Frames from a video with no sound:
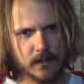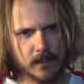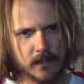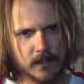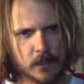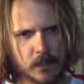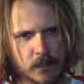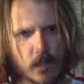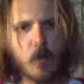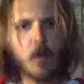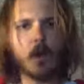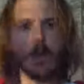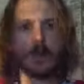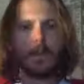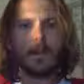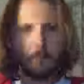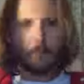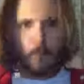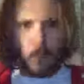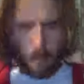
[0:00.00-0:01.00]
No,
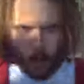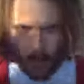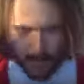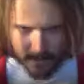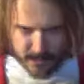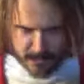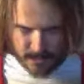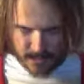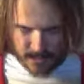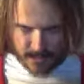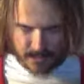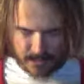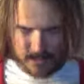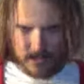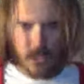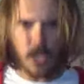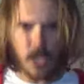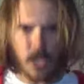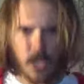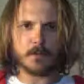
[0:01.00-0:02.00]
the point is
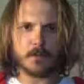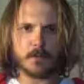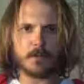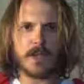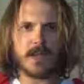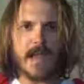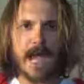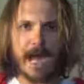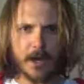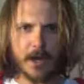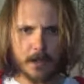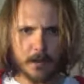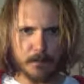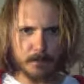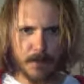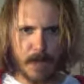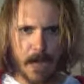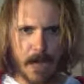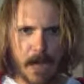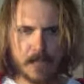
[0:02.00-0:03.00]
to break out of the
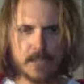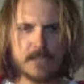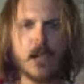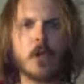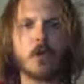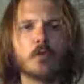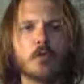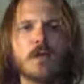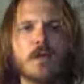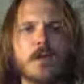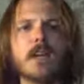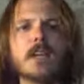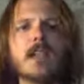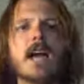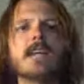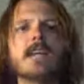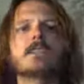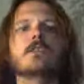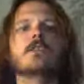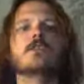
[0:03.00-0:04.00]
box,
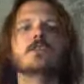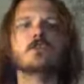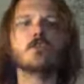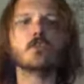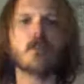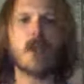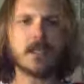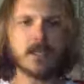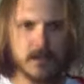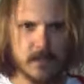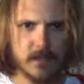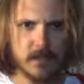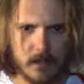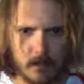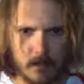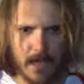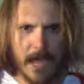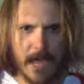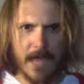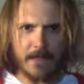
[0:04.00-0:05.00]
realize that you just trust
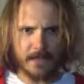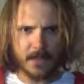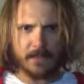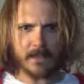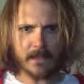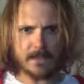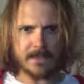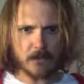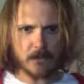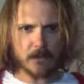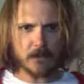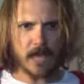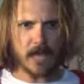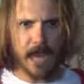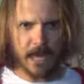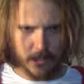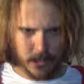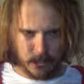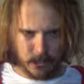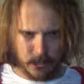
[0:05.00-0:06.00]
that thing that's
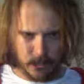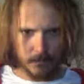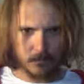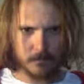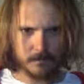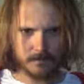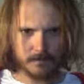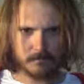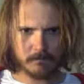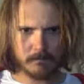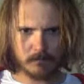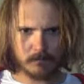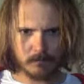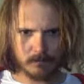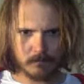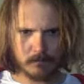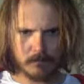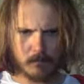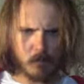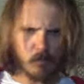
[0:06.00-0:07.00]
outside you,
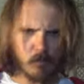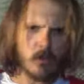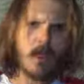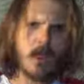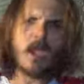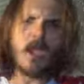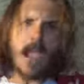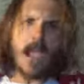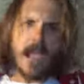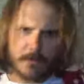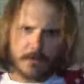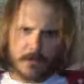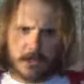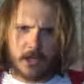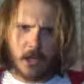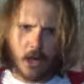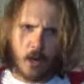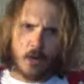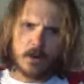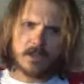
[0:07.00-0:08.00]
and then
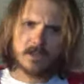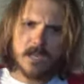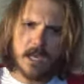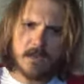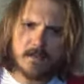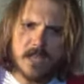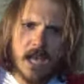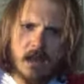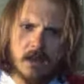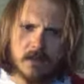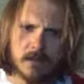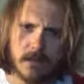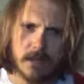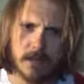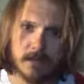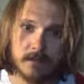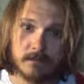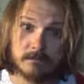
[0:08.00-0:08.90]
go and save Zelda